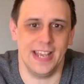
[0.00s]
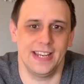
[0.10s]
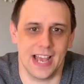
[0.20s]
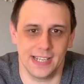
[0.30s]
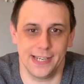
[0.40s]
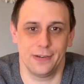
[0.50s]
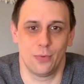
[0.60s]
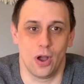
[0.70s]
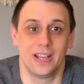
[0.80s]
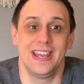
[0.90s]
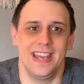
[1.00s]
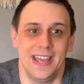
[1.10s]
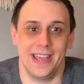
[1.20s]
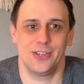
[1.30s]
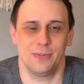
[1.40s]
idea of what a gay
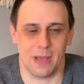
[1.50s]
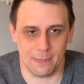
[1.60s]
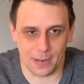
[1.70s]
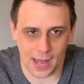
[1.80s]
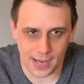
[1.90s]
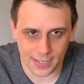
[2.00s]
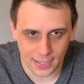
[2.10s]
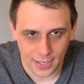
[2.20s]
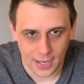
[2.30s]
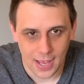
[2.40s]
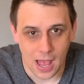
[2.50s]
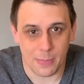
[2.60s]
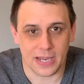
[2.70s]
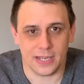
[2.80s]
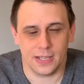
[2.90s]
agent might be like. I
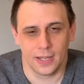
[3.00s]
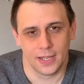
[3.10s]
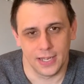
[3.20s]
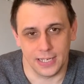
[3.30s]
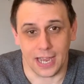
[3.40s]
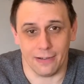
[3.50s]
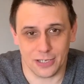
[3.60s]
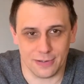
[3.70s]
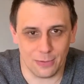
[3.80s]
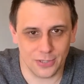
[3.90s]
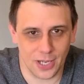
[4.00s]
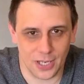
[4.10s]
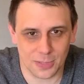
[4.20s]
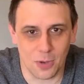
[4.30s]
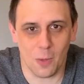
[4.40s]
mean, he carries around a, a
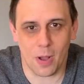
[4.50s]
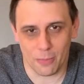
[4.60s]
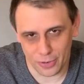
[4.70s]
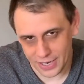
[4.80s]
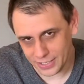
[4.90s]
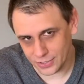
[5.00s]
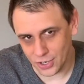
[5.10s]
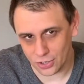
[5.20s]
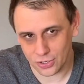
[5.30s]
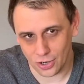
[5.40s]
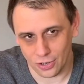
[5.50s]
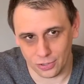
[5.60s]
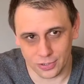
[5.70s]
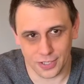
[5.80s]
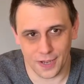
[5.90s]
small Pomeranian dog
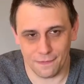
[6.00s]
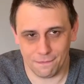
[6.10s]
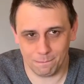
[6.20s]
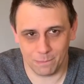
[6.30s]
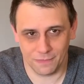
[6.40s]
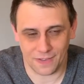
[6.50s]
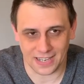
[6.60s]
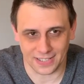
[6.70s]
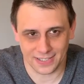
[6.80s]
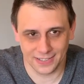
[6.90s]
called uh, Faggot.